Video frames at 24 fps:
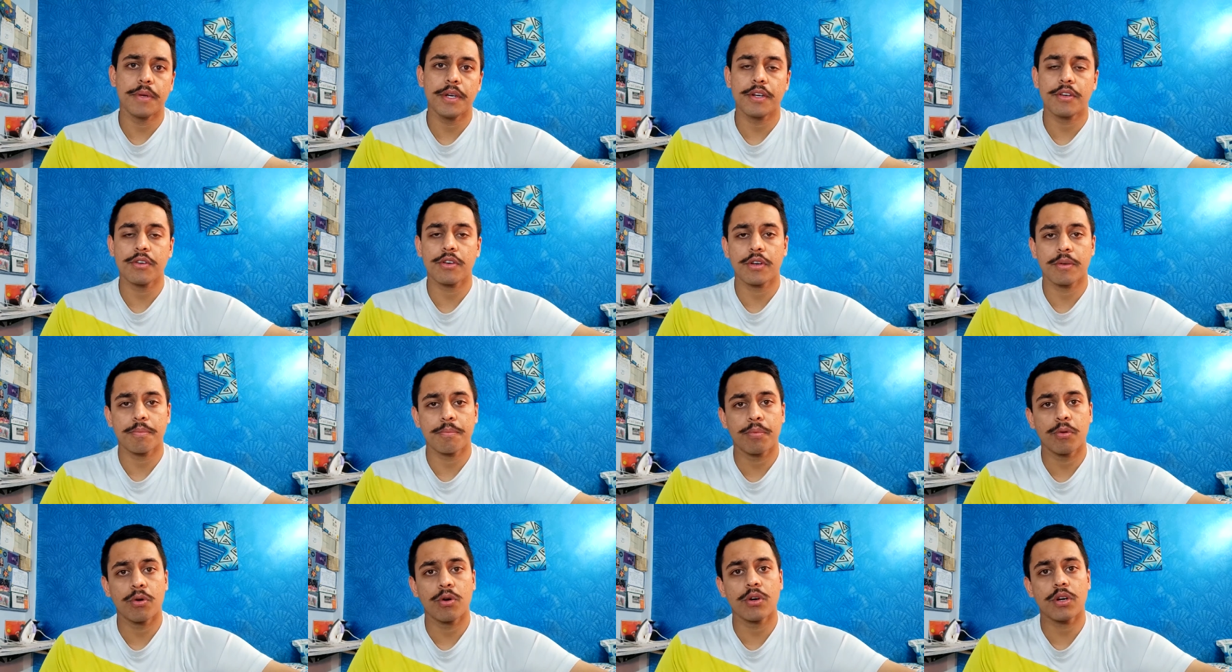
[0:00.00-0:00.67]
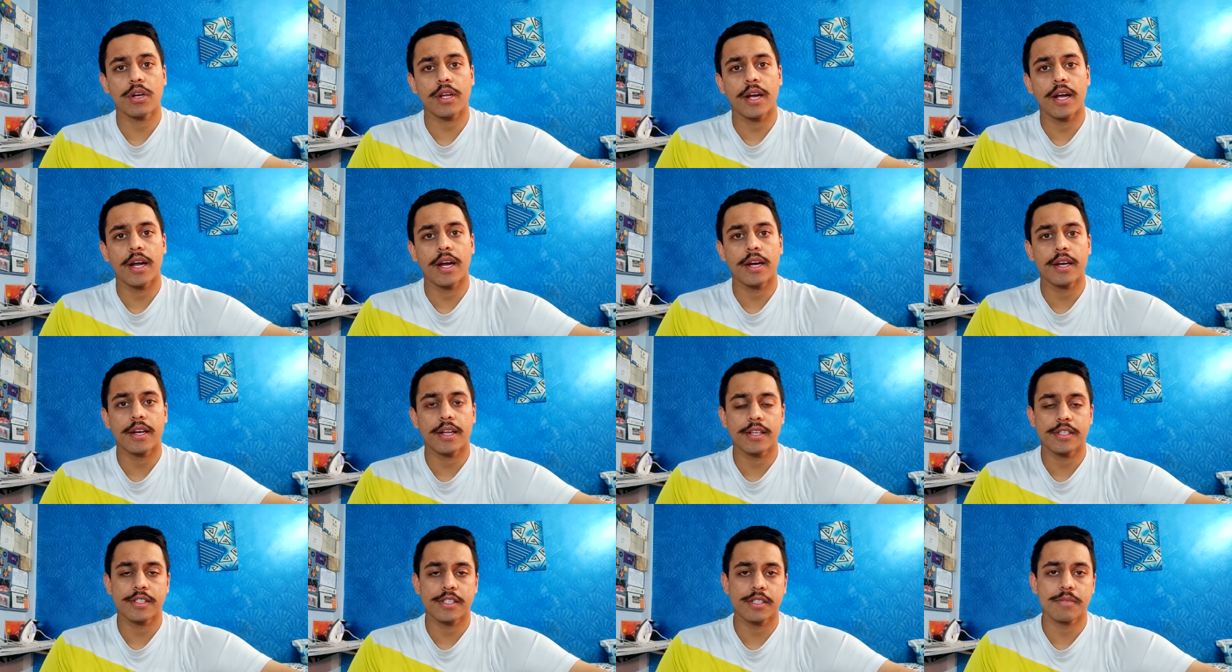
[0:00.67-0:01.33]
me to report
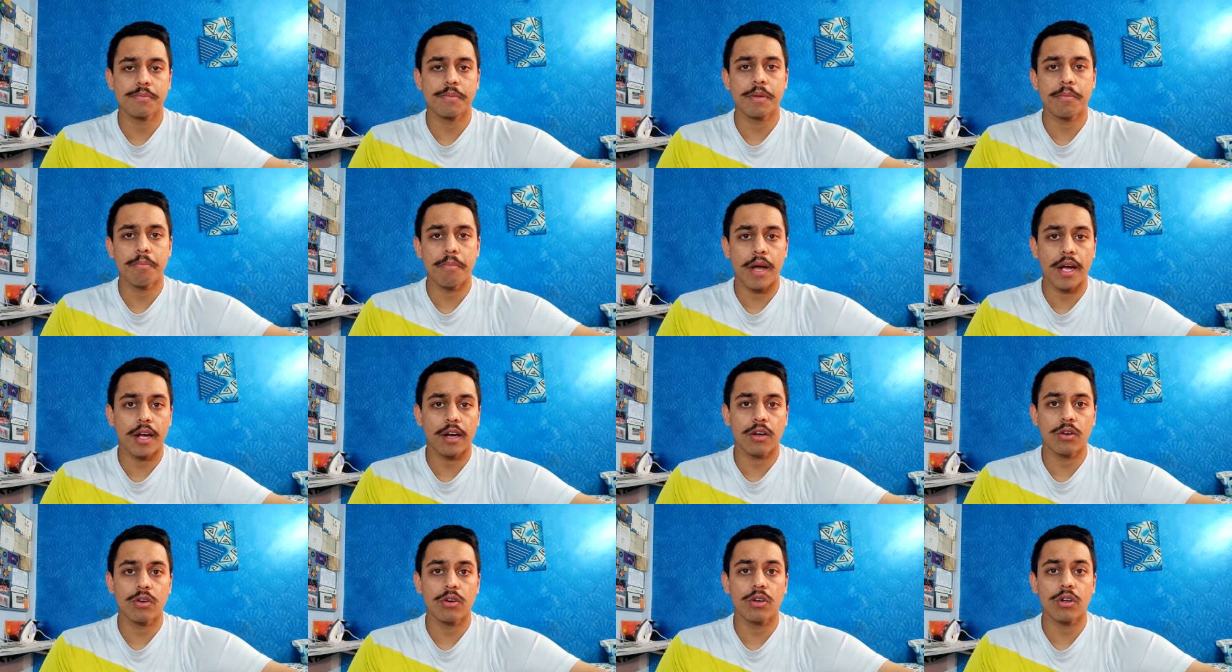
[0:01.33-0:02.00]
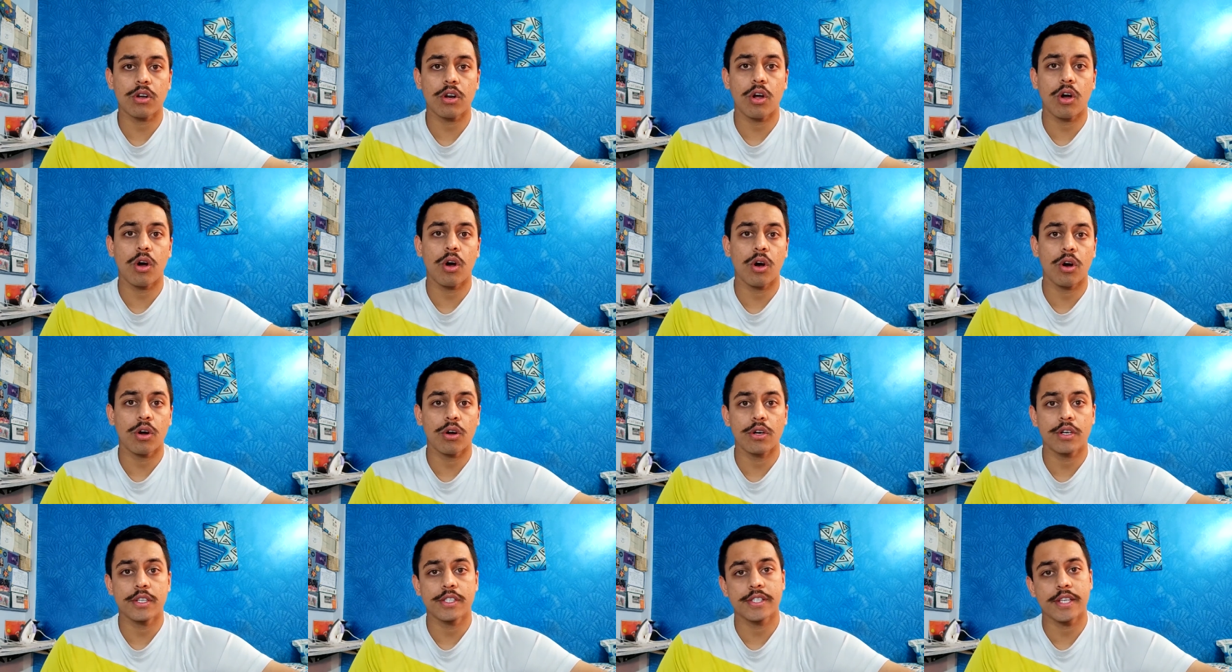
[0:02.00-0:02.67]
at SSB Bangalore
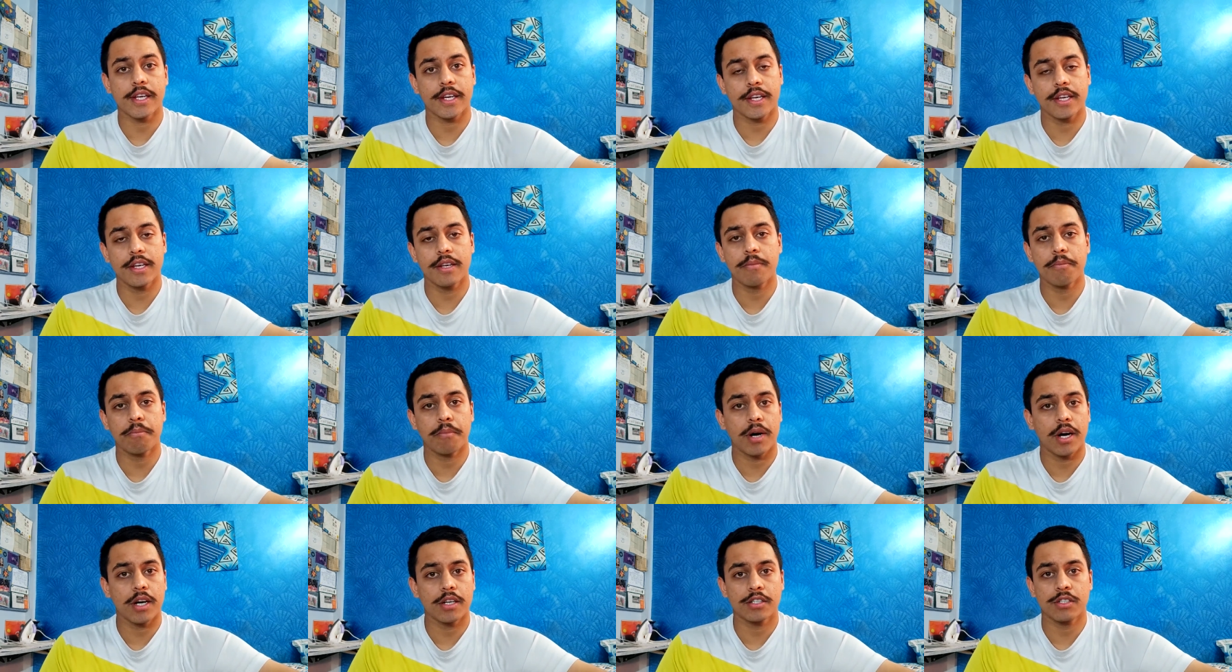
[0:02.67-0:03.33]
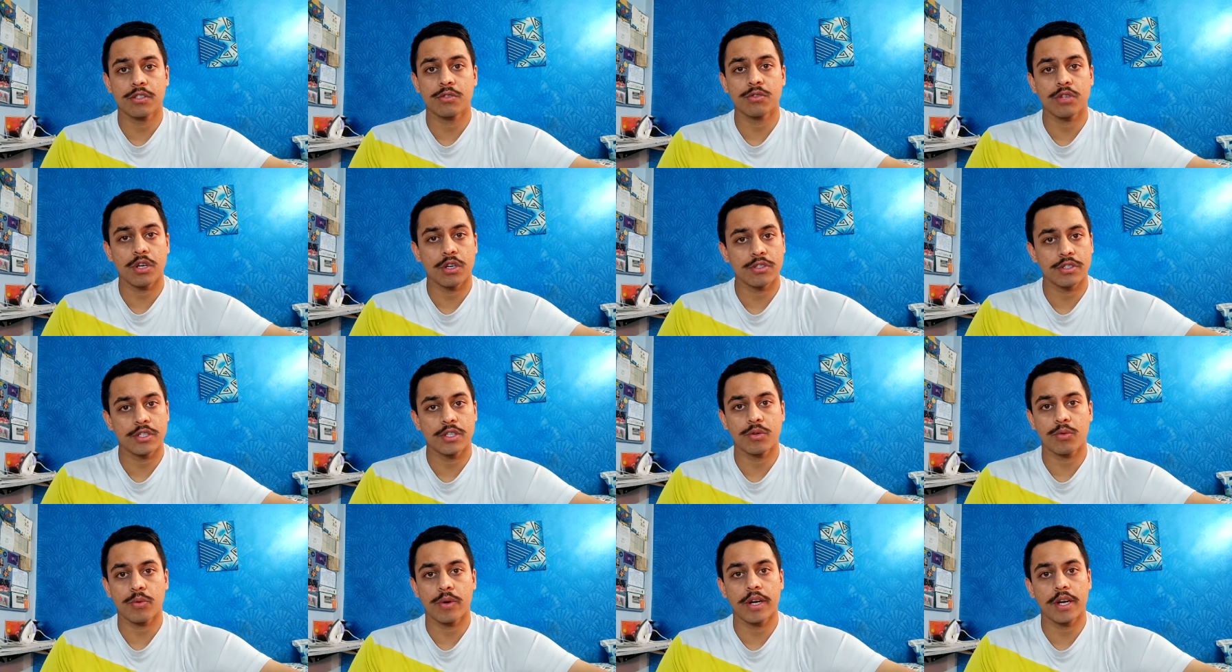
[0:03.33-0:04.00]
on 2nd March
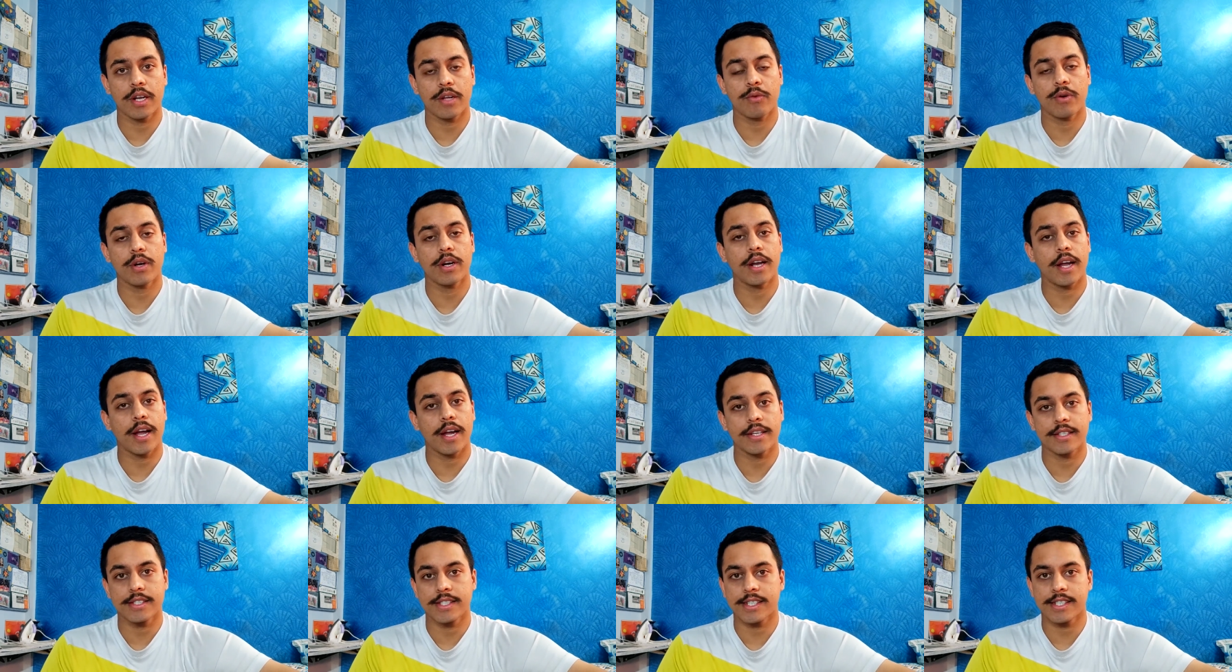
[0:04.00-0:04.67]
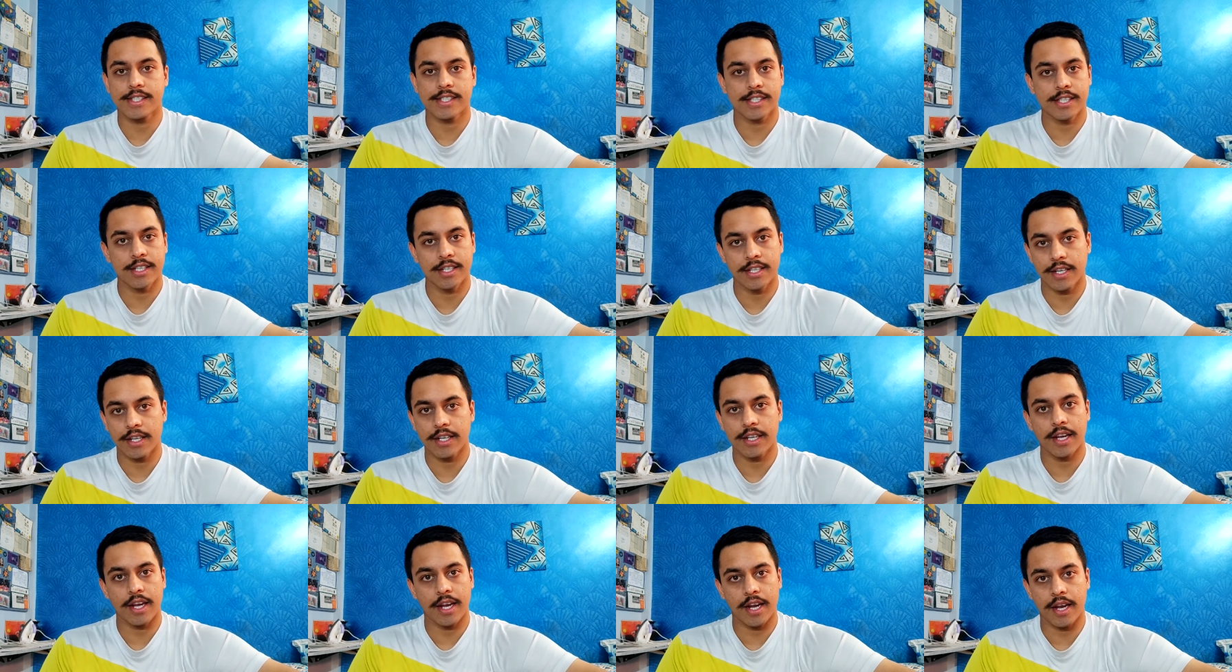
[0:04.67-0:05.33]
2021 at
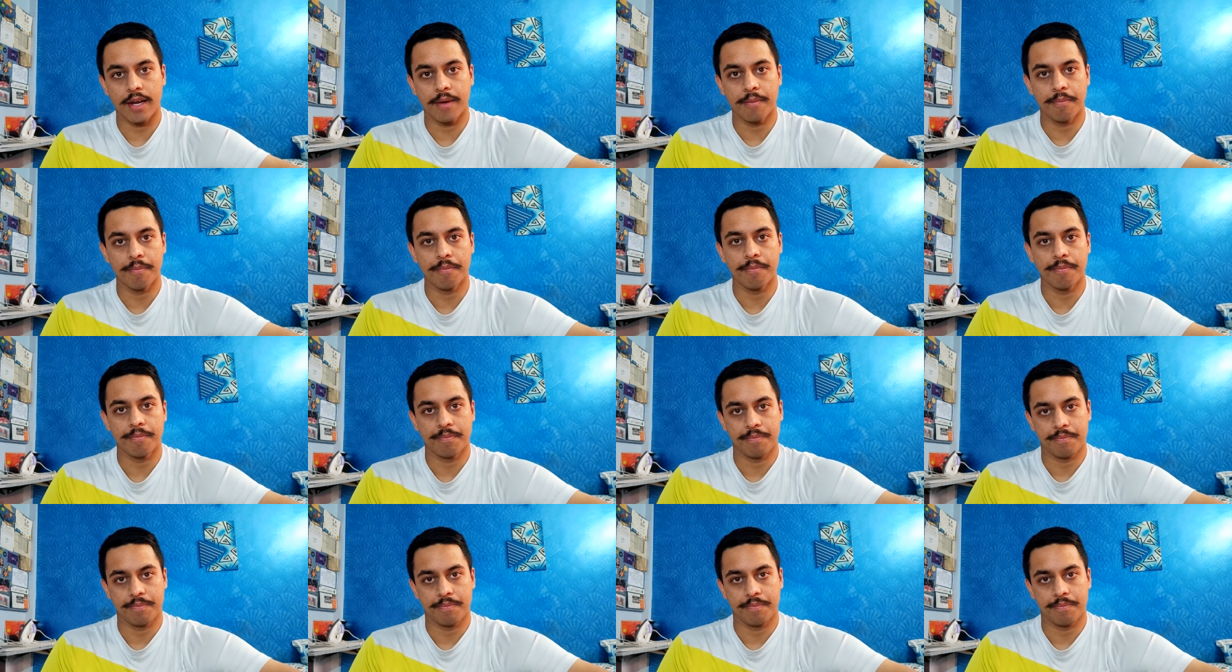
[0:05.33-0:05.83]
6:30 a.m.